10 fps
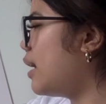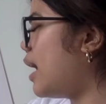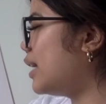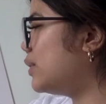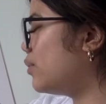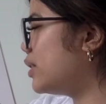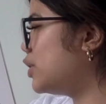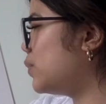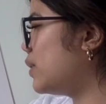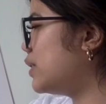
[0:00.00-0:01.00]
I noticed
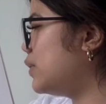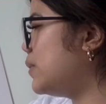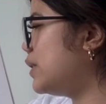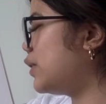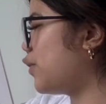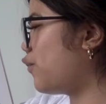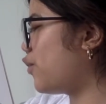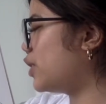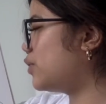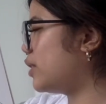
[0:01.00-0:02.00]
she wasn't using her
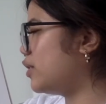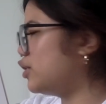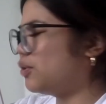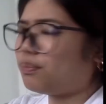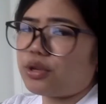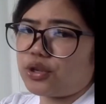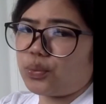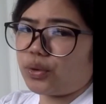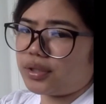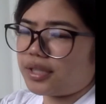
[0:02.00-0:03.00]
frustrated
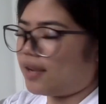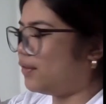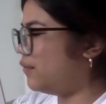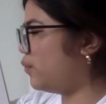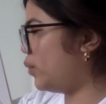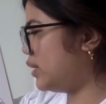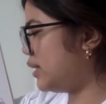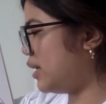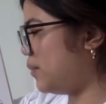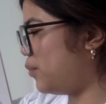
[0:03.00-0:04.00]
speaking with David voice
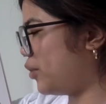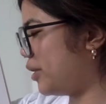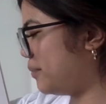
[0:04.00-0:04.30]
anymore.